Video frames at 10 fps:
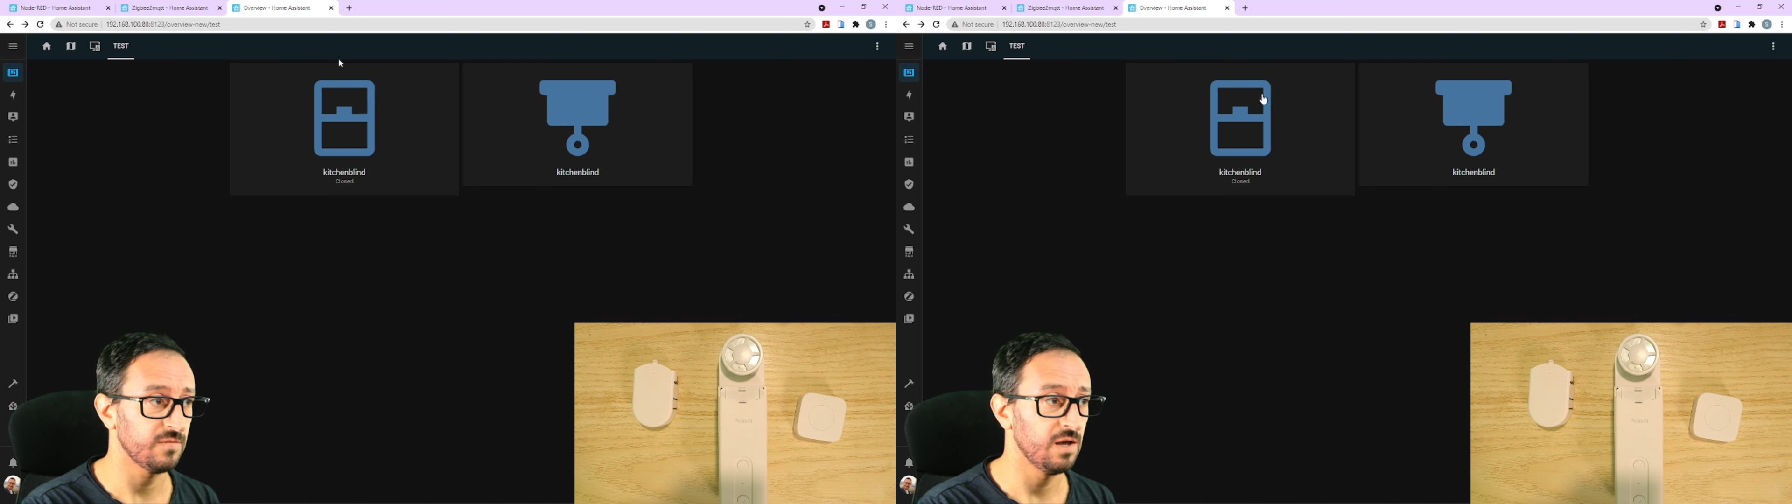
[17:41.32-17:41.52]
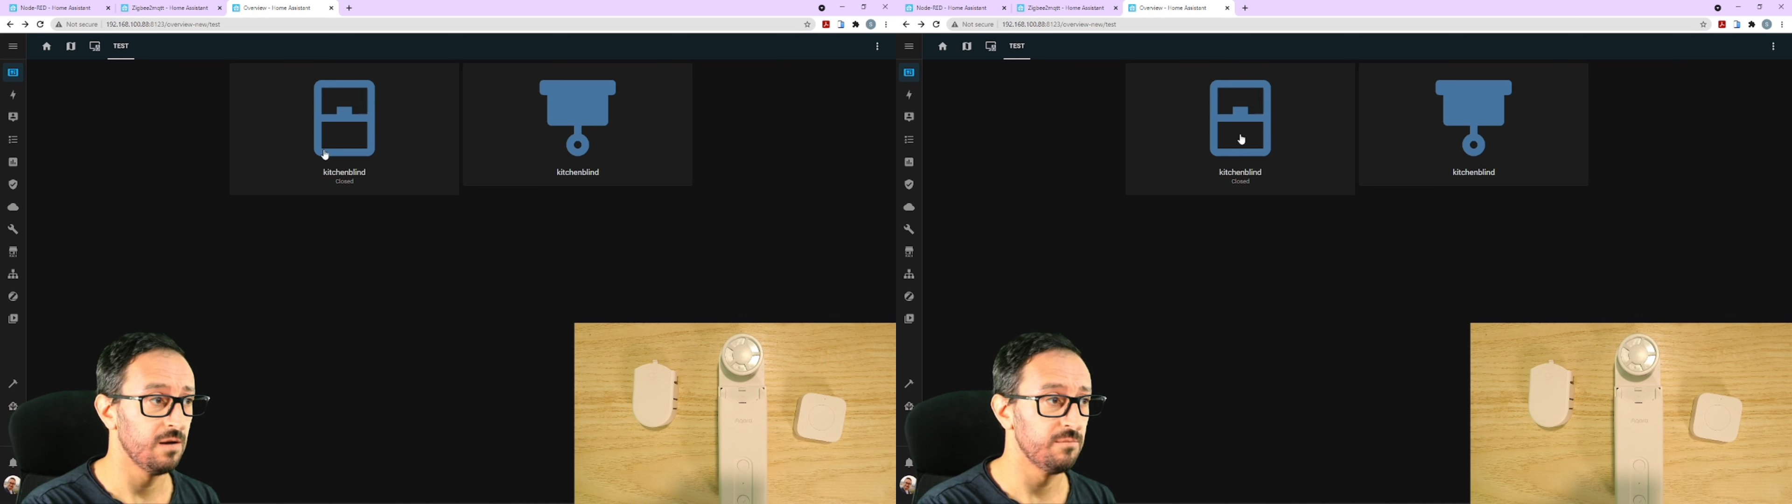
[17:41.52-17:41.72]

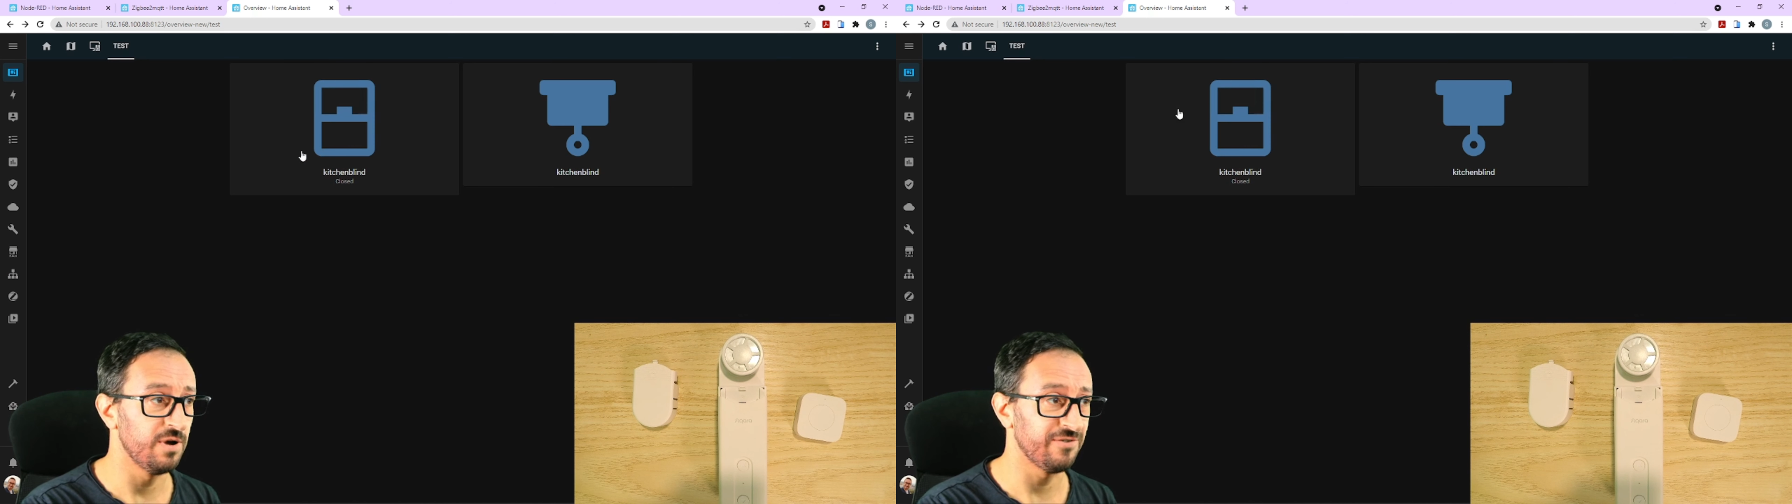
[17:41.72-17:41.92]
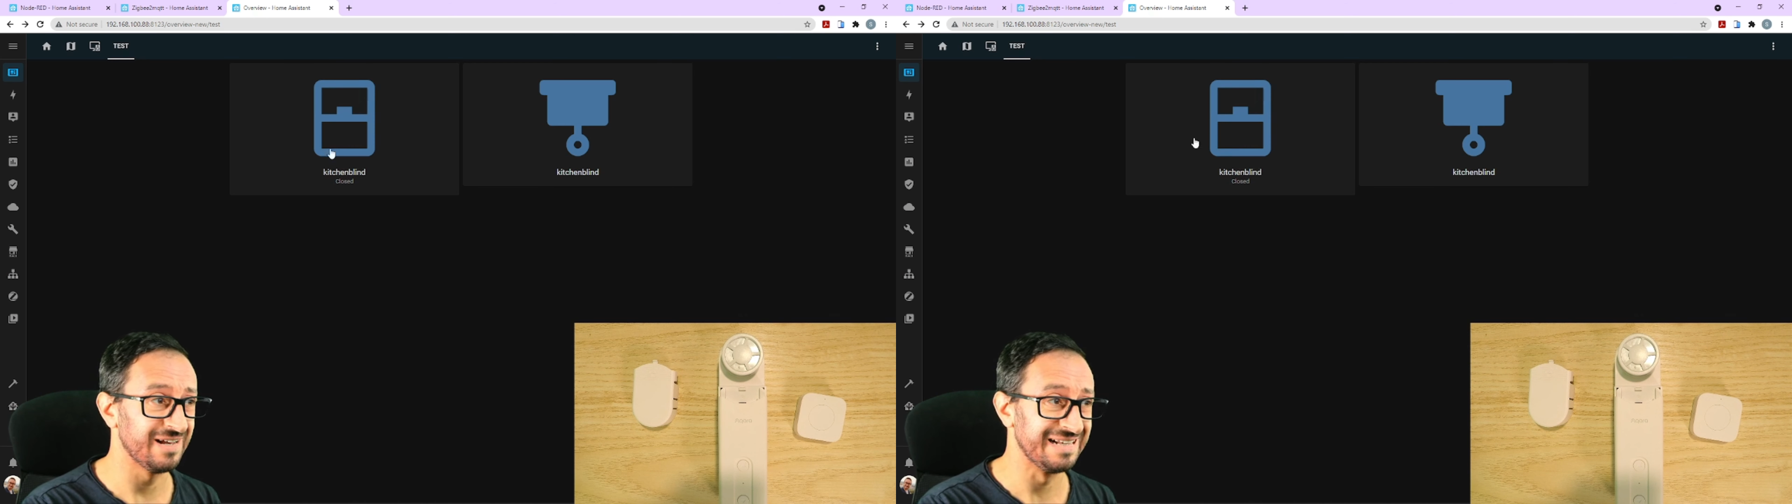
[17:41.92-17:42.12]
But if
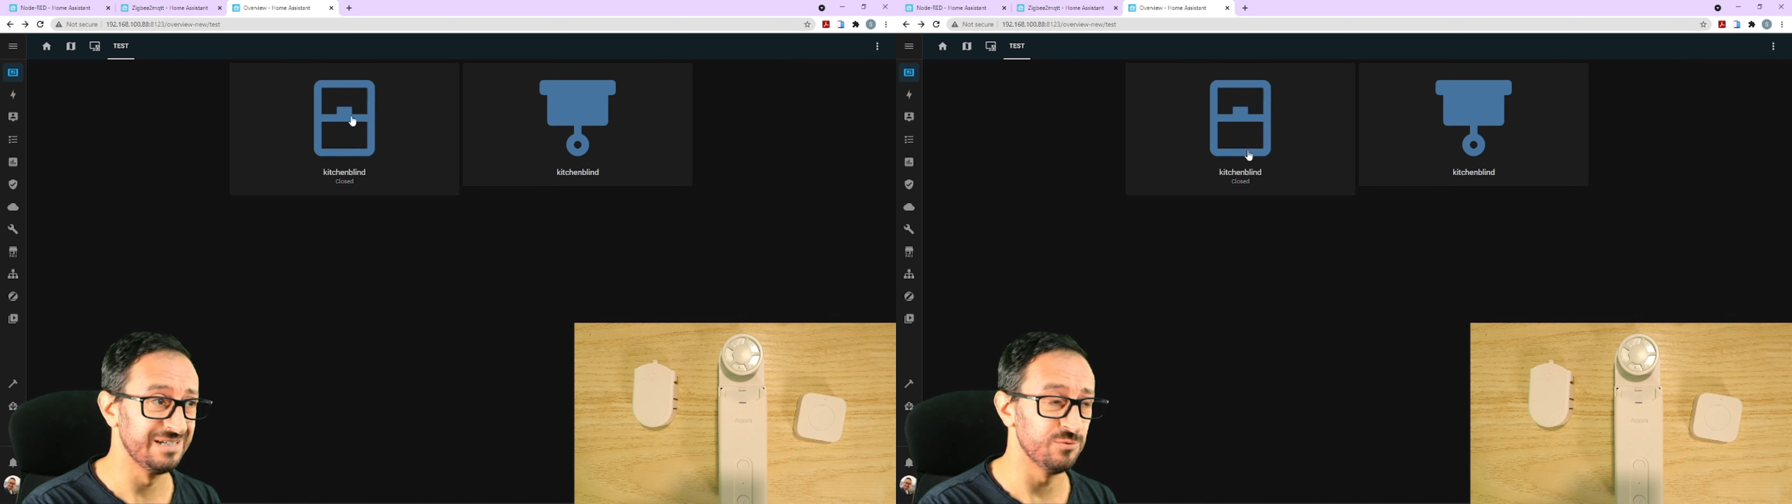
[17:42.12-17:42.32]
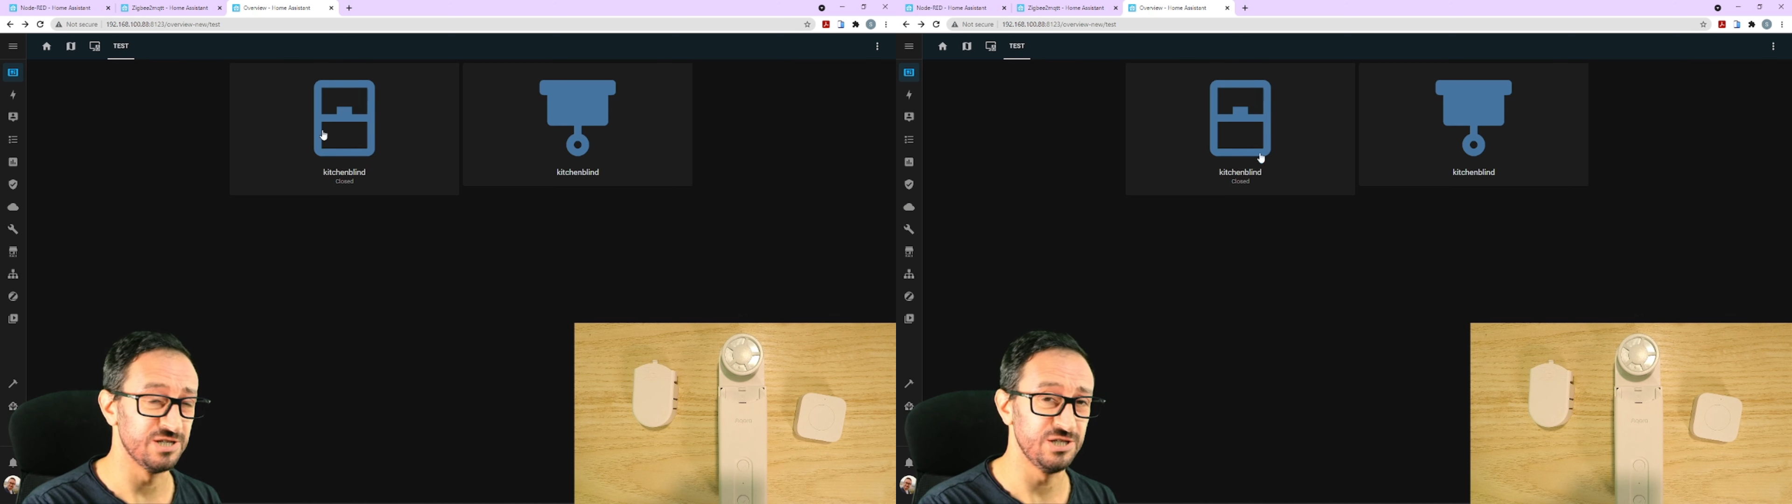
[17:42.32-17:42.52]
I
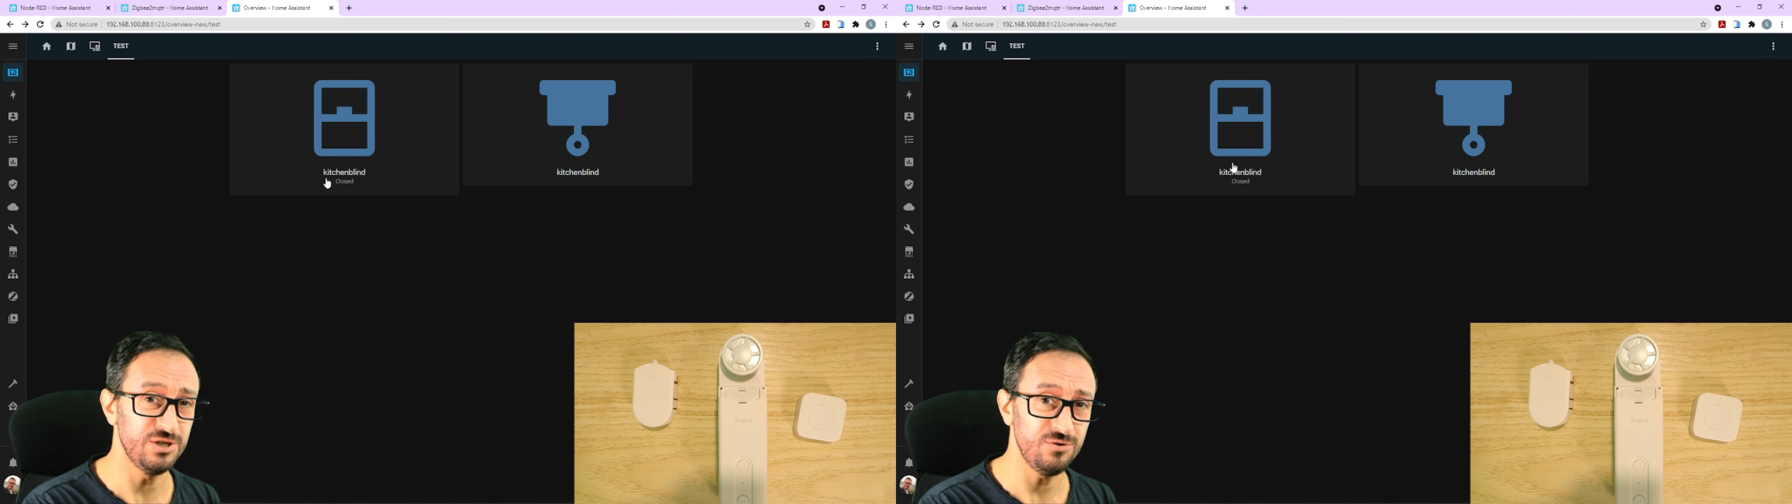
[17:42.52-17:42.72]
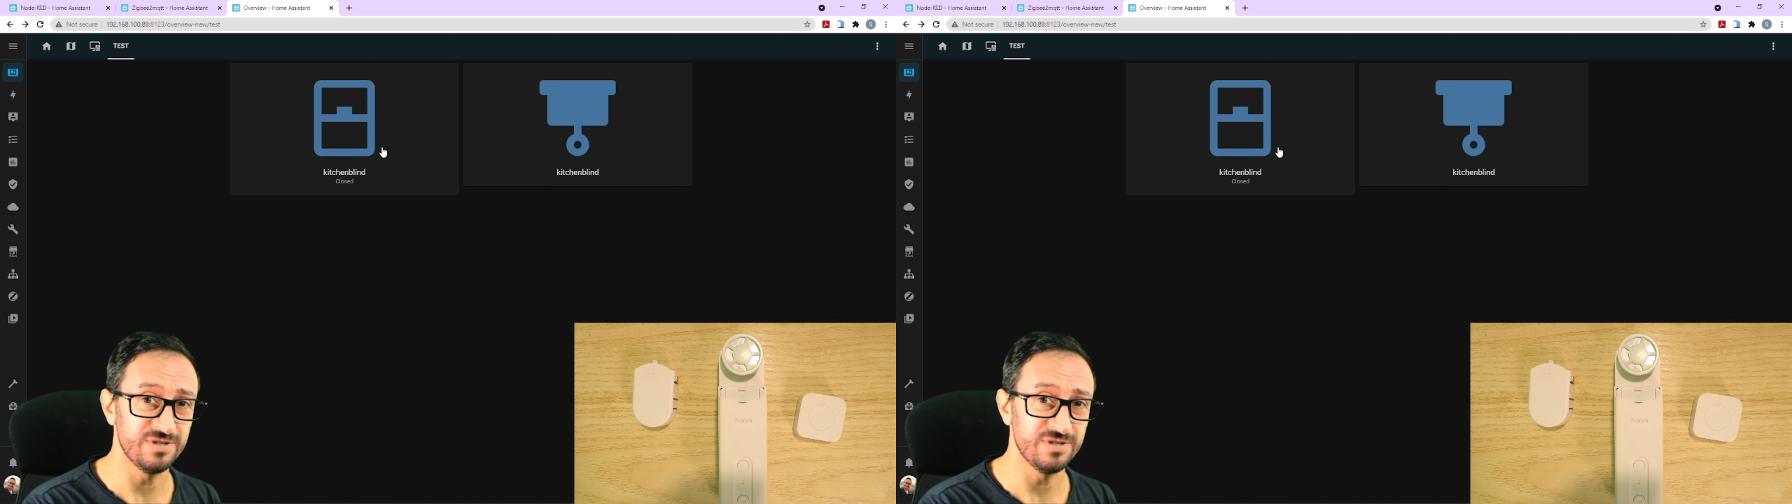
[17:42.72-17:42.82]
were to use